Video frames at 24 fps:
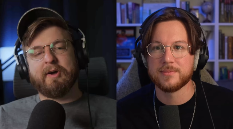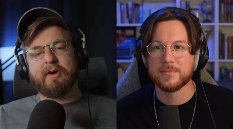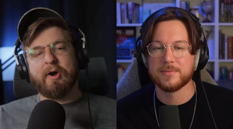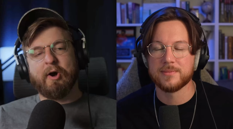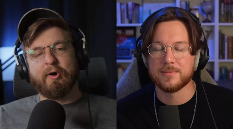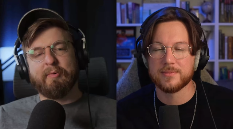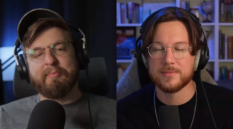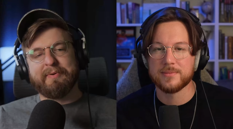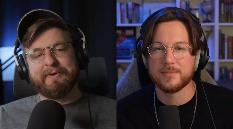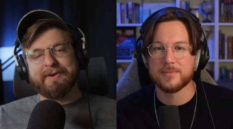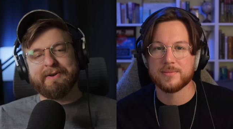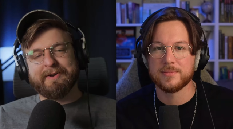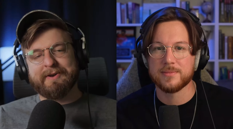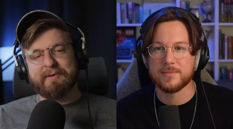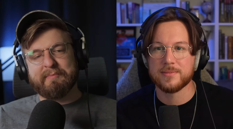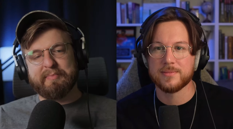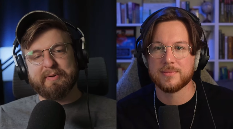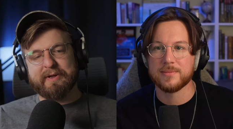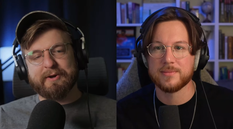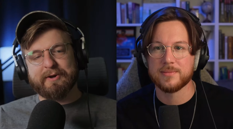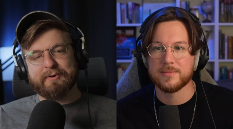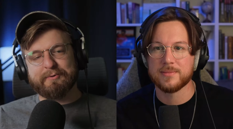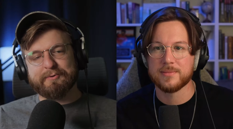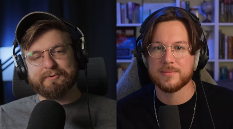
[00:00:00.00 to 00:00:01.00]
Speaker 1: opening a
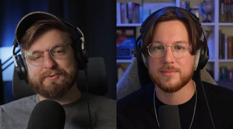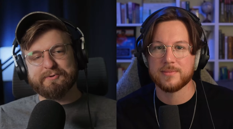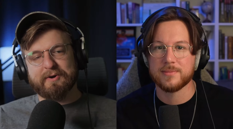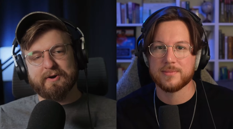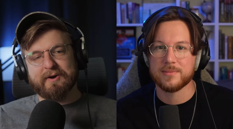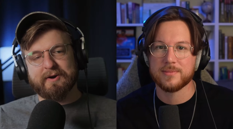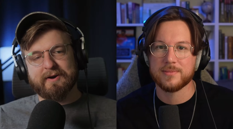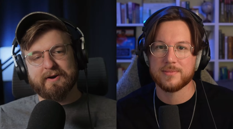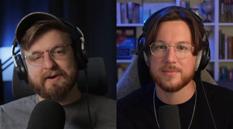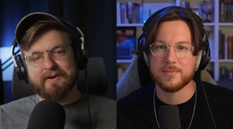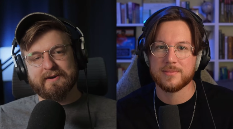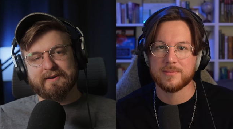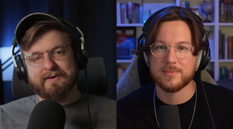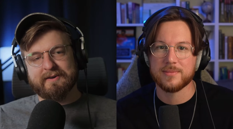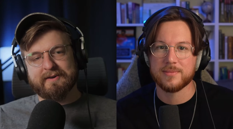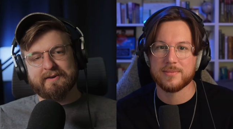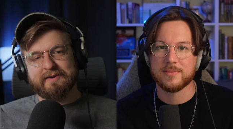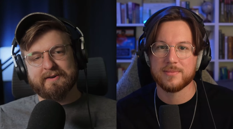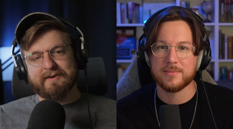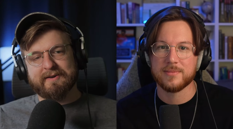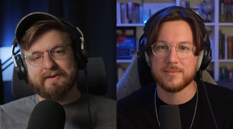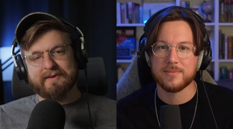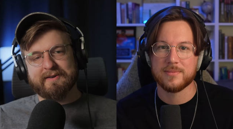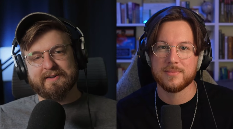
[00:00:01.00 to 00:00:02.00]
pickle jar
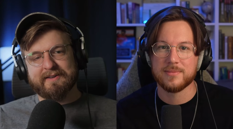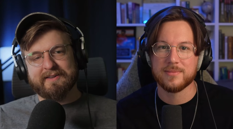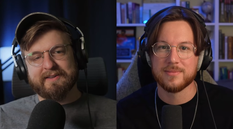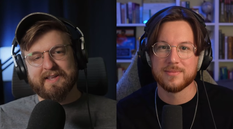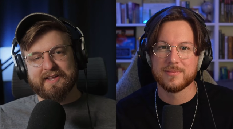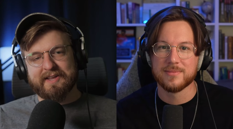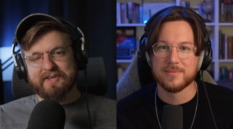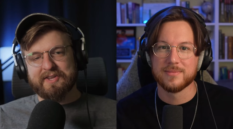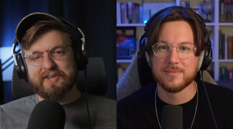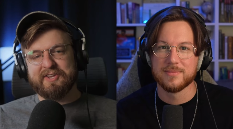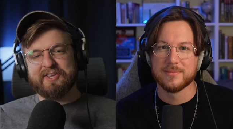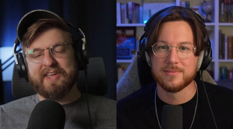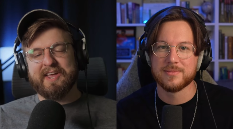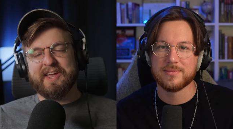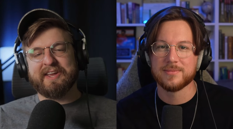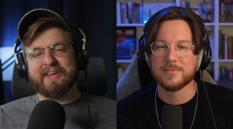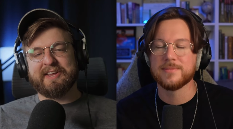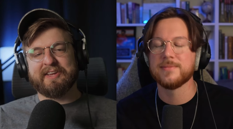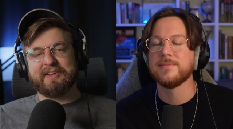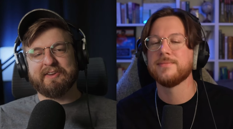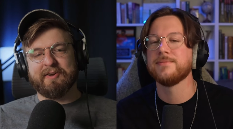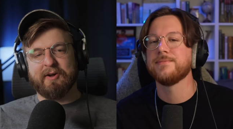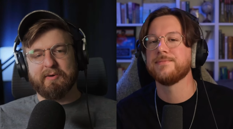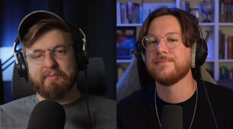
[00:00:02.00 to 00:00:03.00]
that you
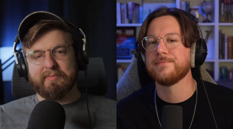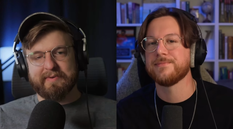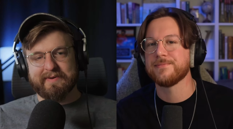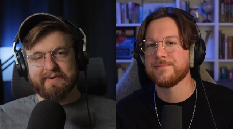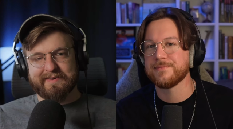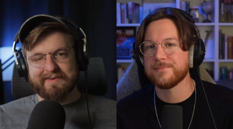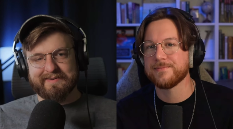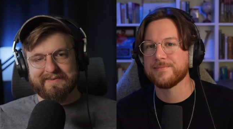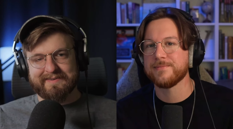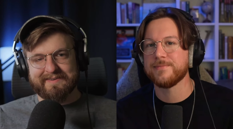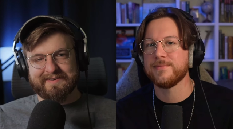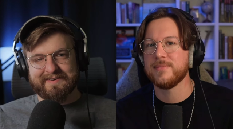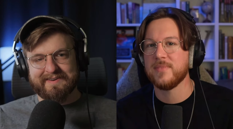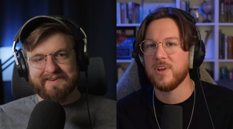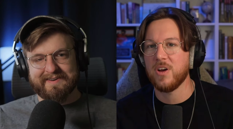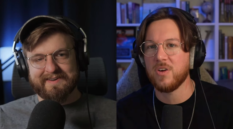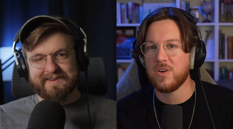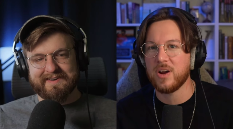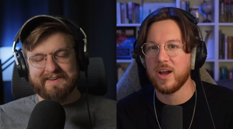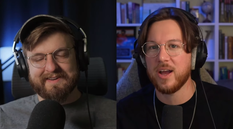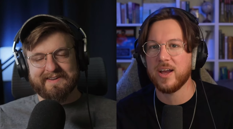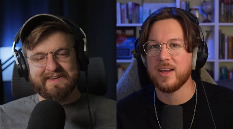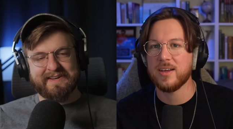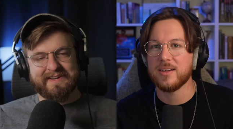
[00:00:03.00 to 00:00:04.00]
can't get open.
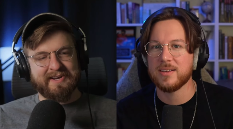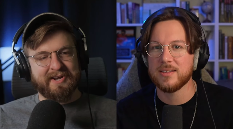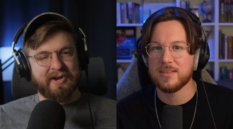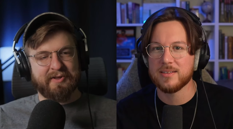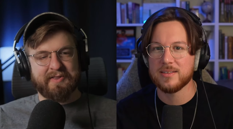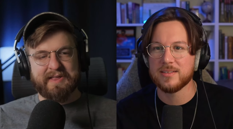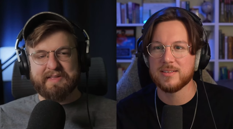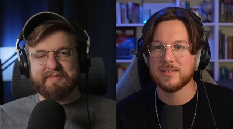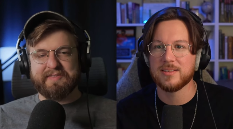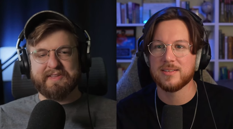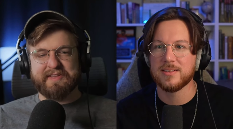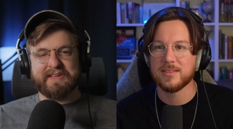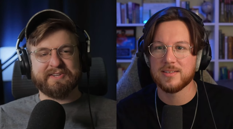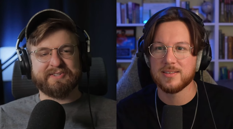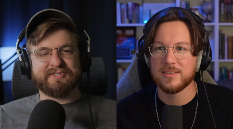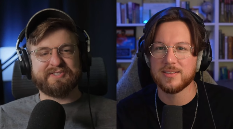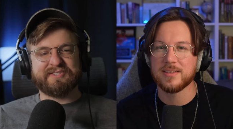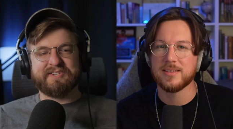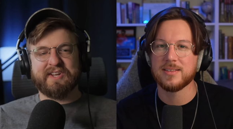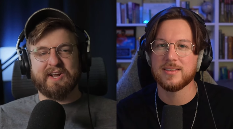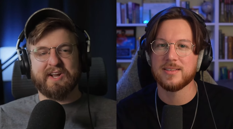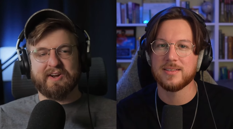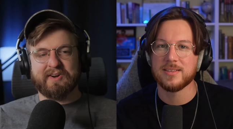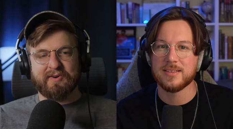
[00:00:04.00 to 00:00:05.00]
Okay. You know, that thing's
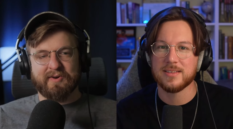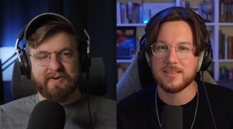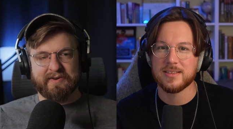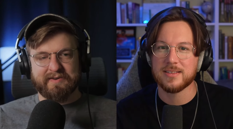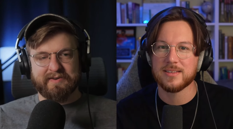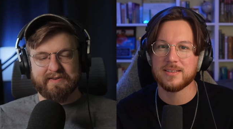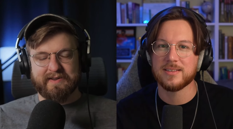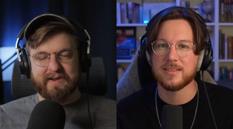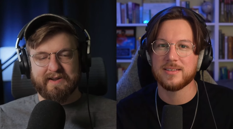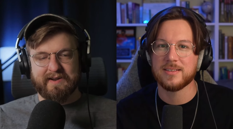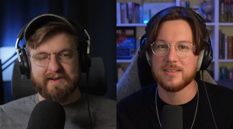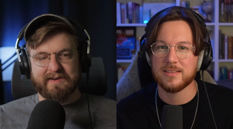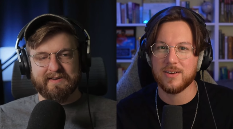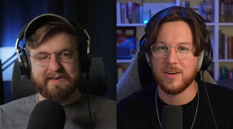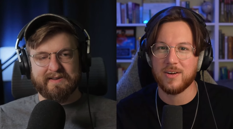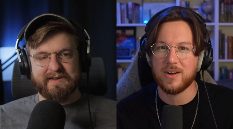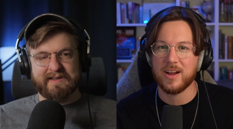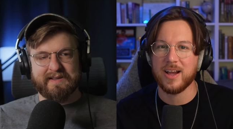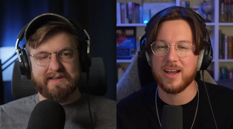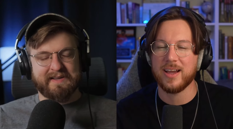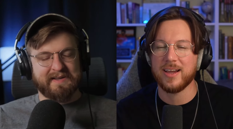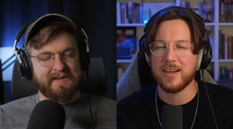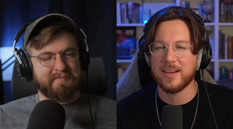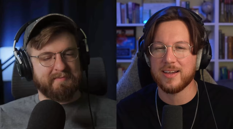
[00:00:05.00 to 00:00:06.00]
stuck on there.
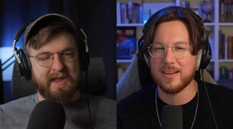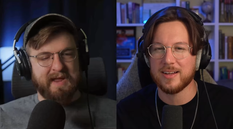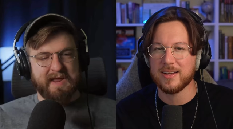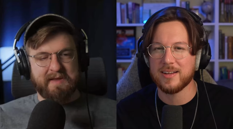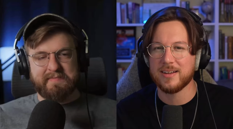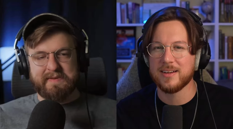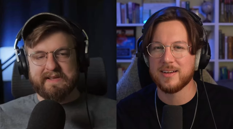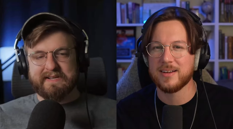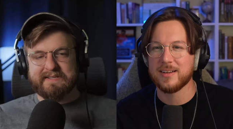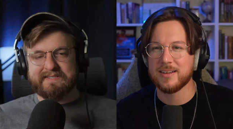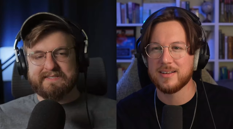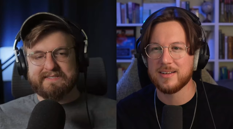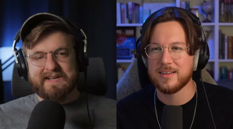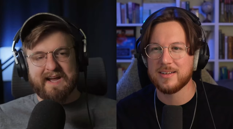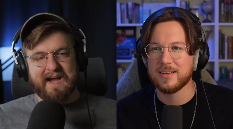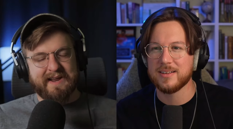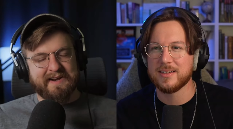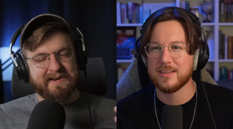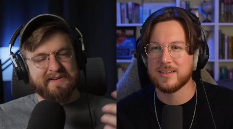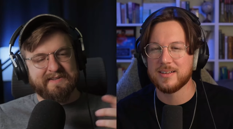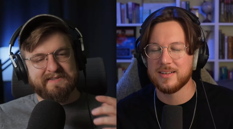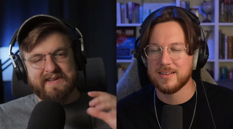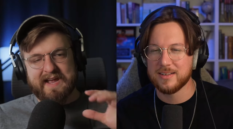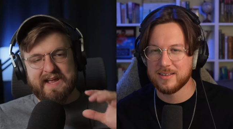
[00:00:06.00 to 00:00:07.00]
Okay. Maybe it's
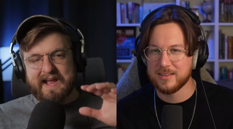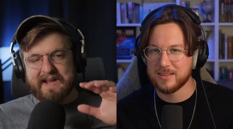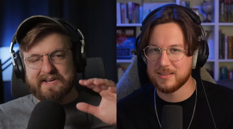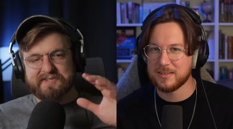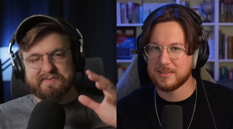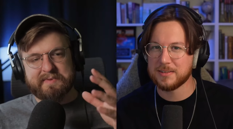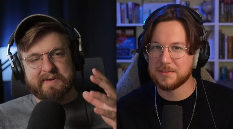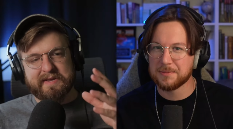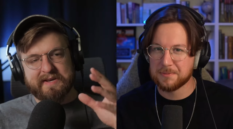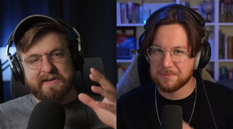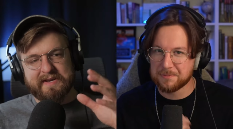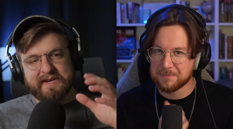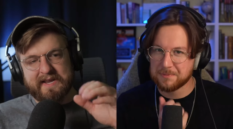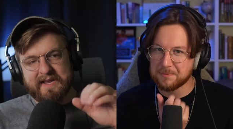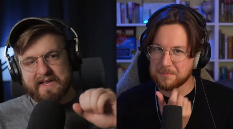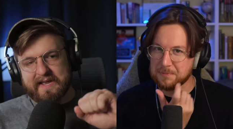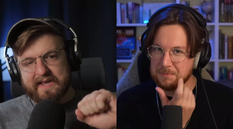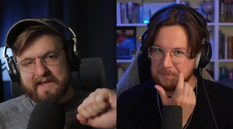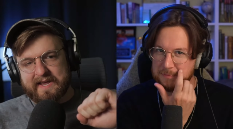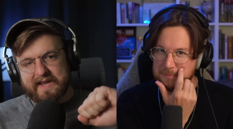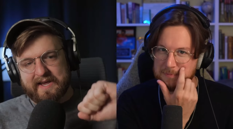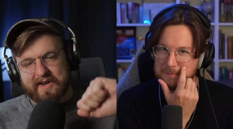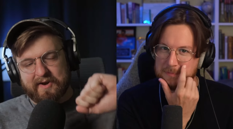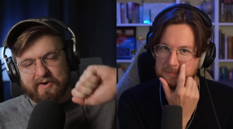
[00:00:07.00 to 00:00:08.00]
got an attachment.
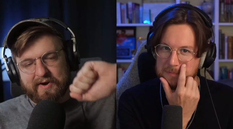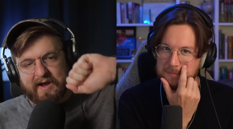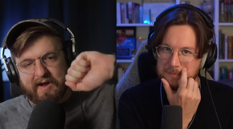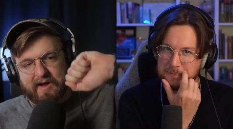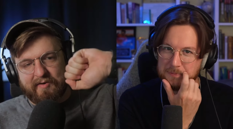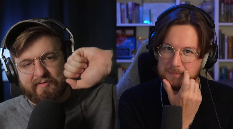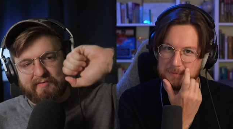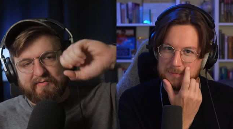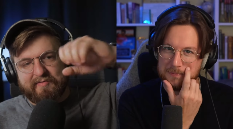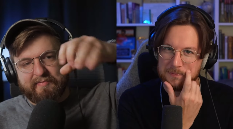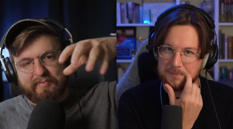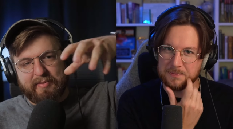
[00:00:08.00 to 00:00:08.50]
It'll go,